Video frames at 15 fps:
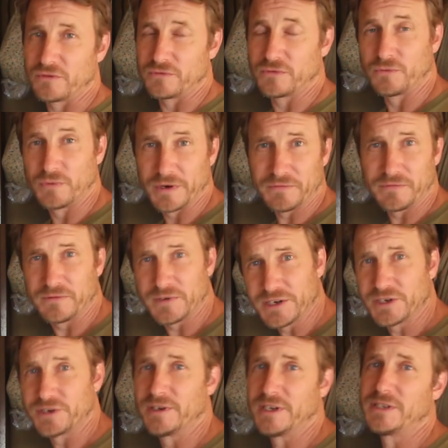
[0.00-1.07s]

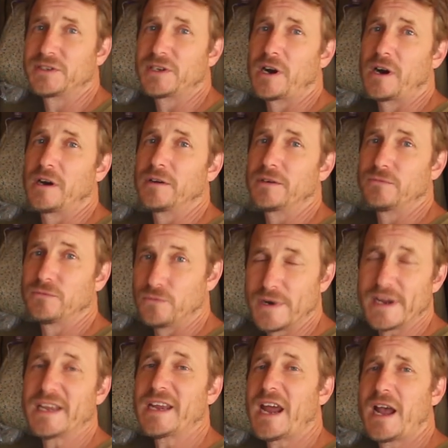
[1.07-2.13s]
refrigerants are
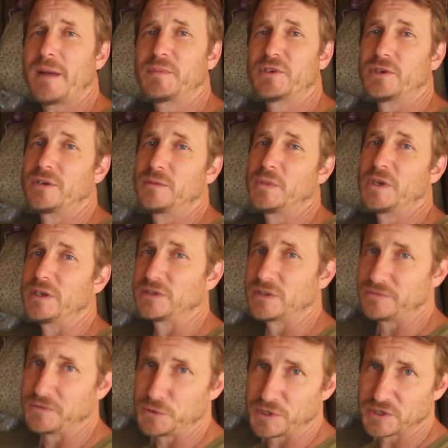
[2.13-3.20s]
recaptured because
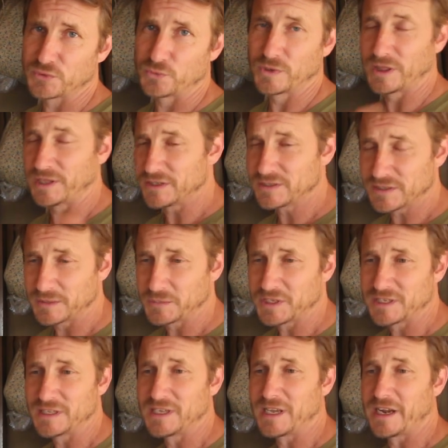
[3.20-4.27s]
if you just release them
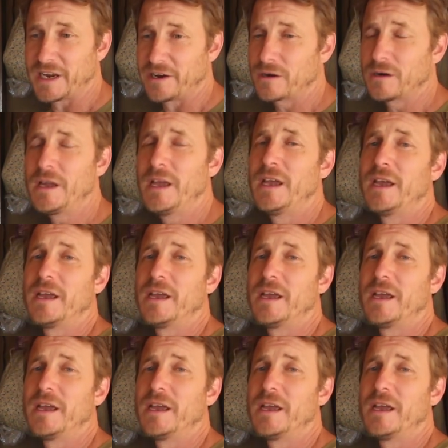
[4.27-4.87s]
into the air,